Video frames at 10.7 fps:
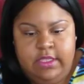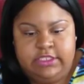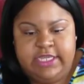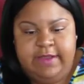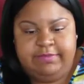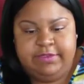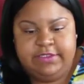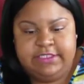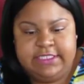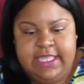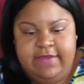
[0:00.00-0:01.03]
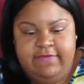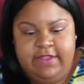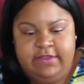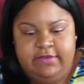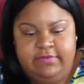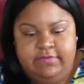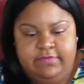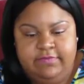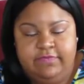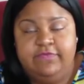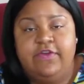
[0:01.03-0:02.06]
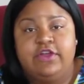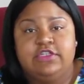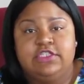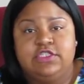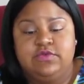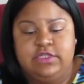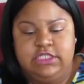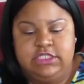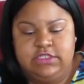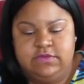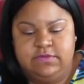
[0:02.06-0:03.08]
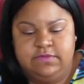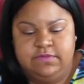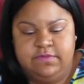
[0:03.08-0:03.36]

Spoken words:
chapter 7, verse 22.